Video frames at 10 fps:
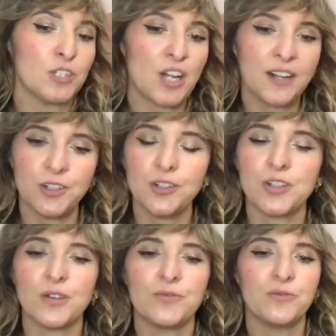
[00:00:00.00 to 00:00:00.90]

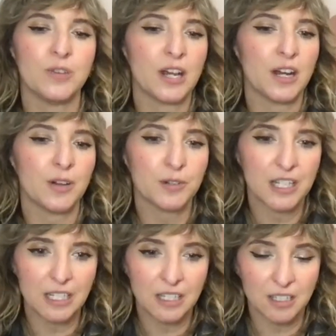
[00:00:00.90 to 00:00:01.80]
Projectors are
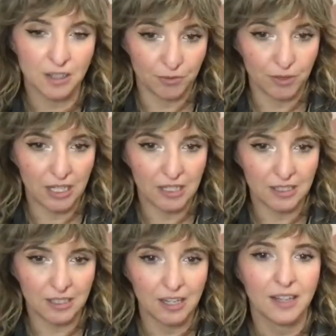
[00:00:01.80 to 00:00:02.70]
very
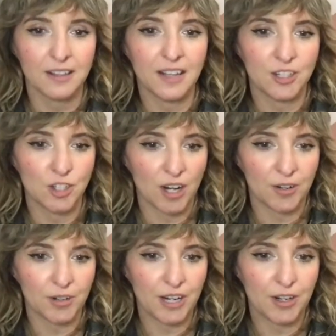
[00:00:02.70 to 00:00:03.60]
different than
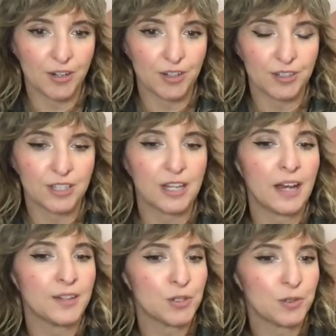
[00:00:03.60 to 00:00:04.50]
generators.
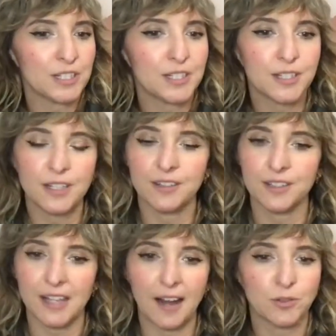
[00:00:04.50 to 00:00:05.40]
As you can see, the
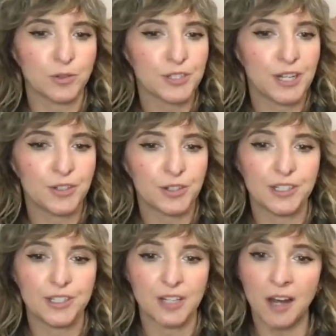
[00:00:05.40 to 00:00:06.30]
sacral center
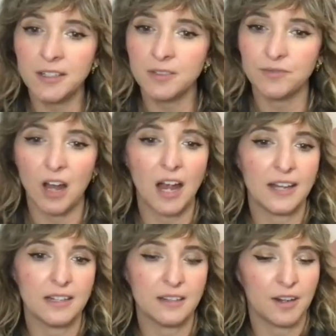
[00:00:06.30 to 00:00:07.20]
is not
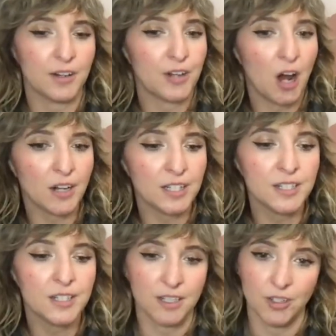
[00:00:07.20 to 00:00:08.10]
defined. They are not
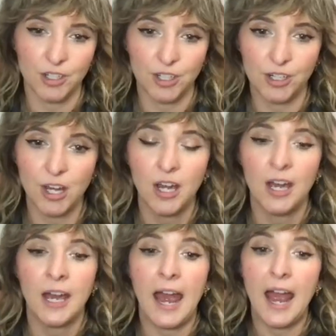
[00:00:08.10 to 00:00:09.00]
considered.
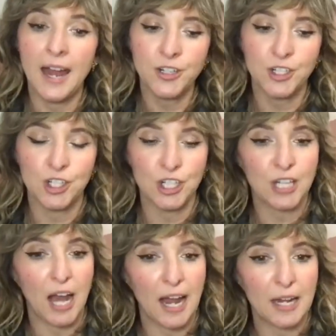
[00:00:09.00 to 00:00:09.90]
energy
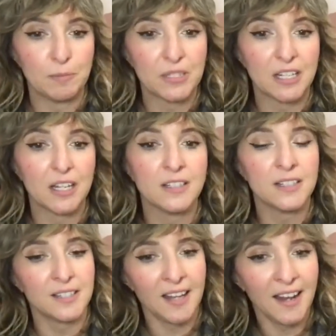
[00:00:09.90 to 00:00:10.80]
types.
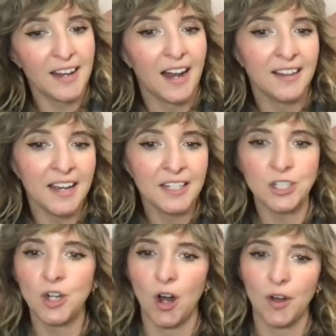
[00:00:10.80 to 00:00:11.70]
Instead, I like
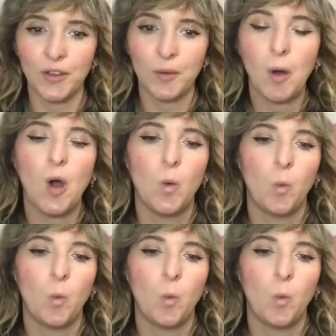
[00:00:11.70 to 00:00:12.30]
to call them